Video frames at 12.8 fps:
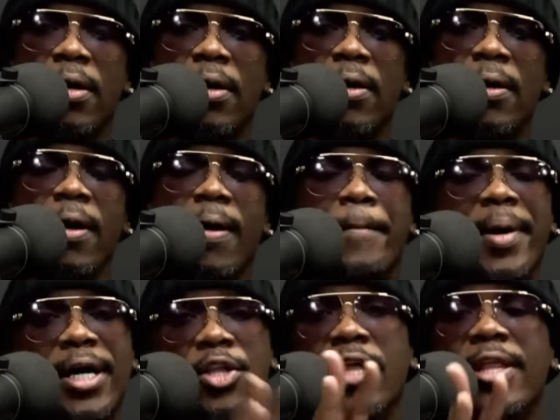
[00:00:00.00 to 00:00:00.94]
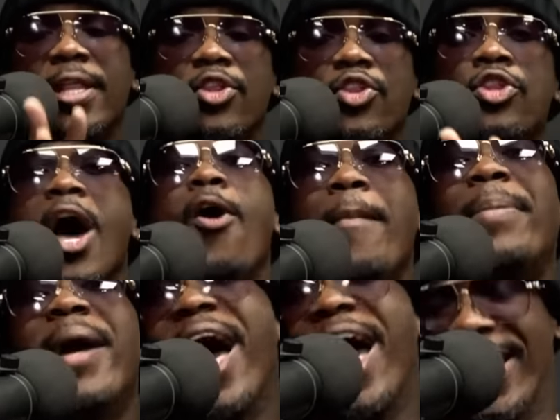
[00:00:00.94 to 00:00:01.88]
But
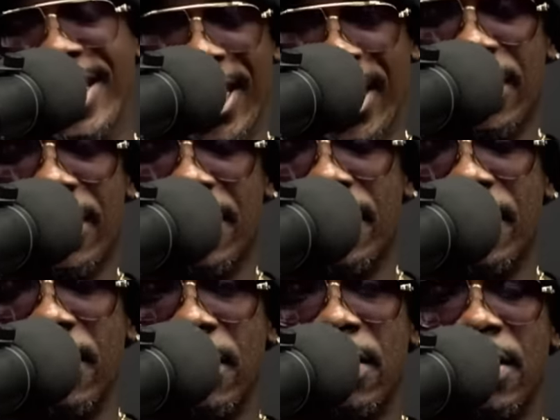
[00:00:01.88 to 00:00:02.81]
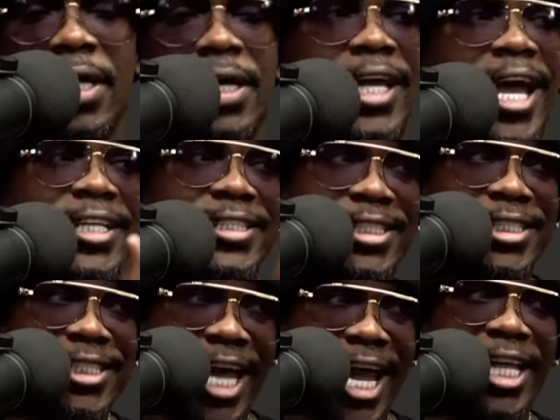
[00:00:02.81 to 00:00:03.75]
nobody can
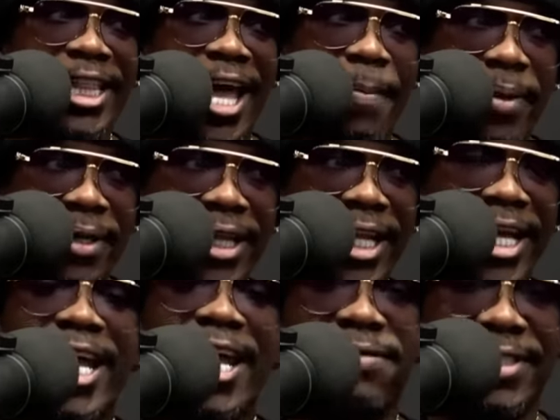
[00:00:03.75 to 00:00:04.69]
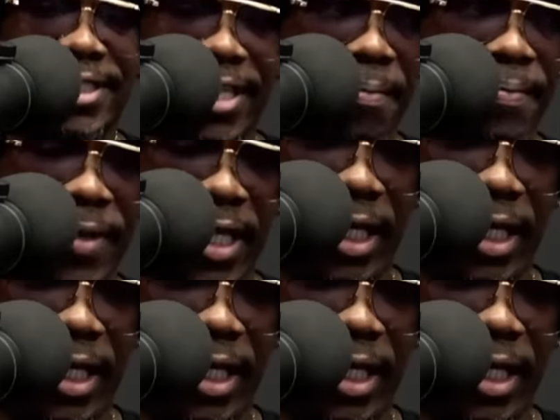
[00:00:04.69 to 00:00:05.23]
say they believe something